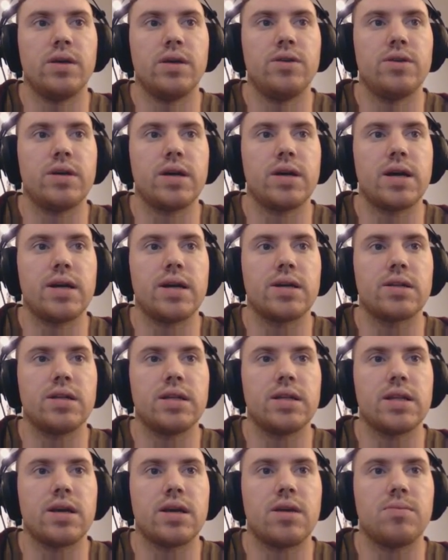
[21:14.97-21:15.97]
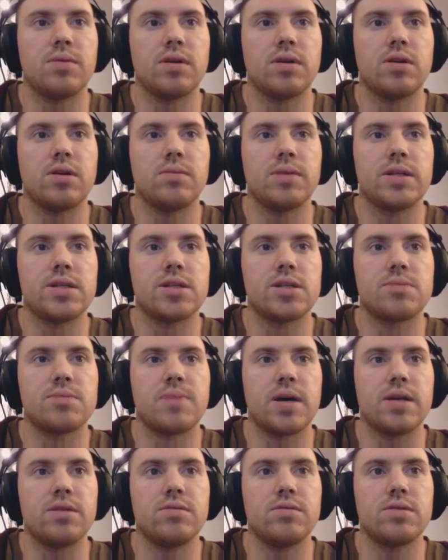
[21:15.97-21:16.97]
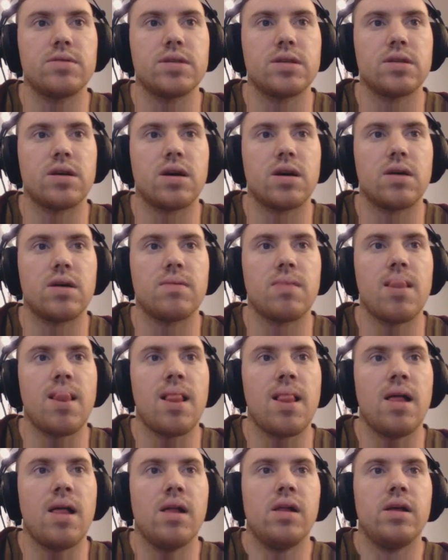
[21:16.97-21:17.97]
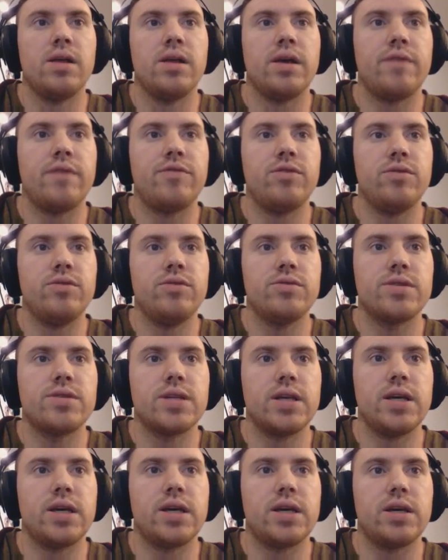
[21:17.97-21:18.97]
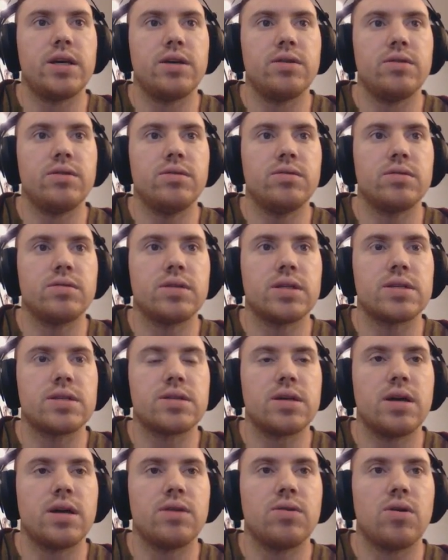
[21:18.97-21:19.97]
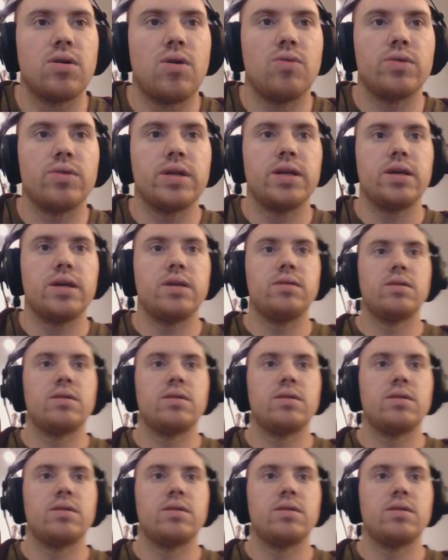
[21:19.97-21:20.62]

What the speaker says: And kind of clean that up a little bit just by using if you use the EQ, it'll only